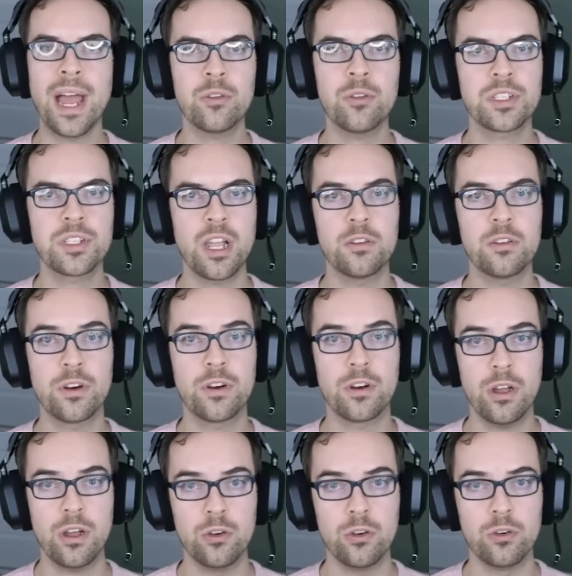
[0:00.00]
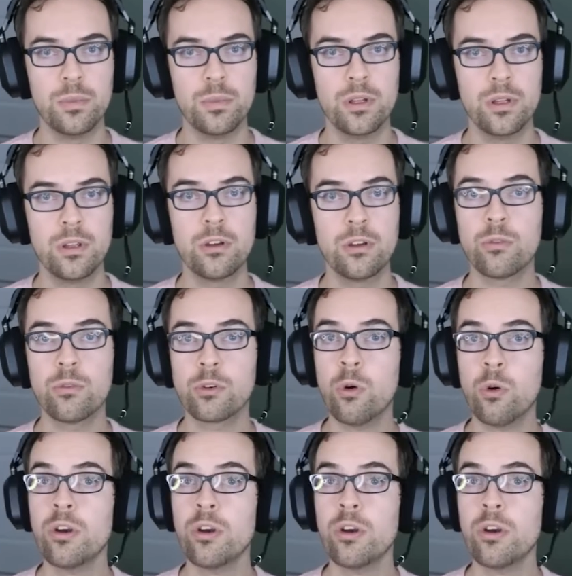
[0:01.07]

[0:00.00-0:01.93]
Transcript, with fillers: action, posting a video titled,